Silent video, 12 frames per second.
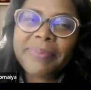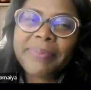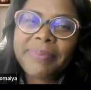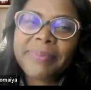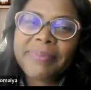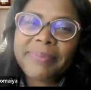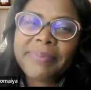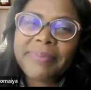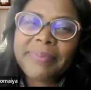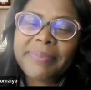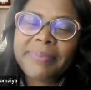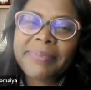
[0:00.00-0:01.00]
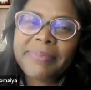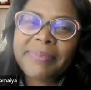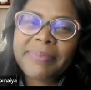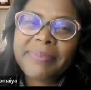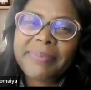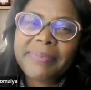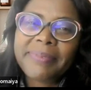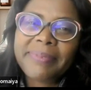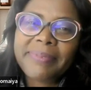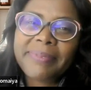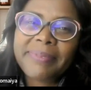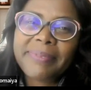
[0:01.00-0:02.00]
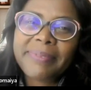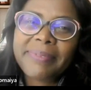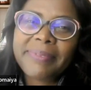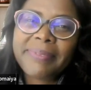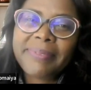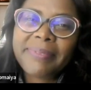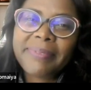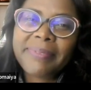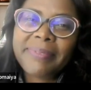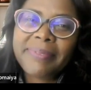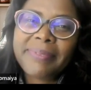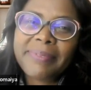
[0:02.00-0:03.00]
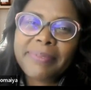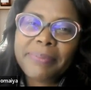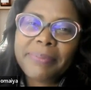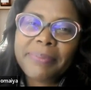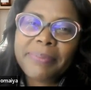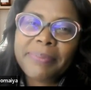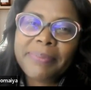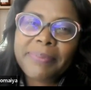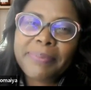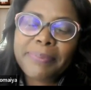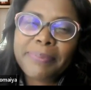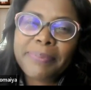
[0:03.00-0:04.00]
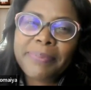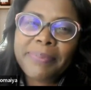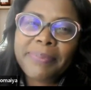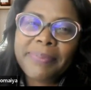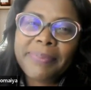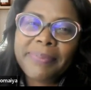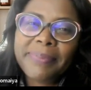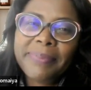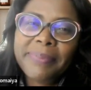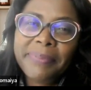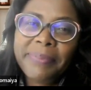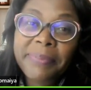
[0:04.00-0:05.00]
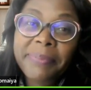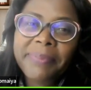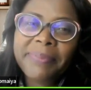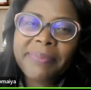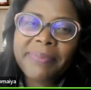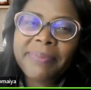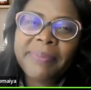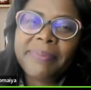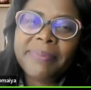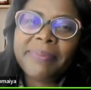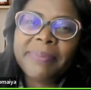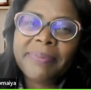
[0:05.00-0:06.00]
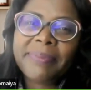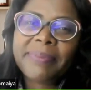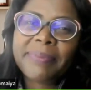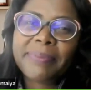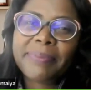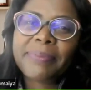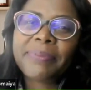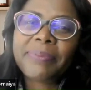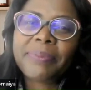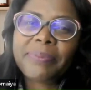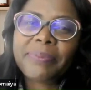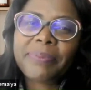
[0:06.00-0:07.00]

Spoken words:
(silent)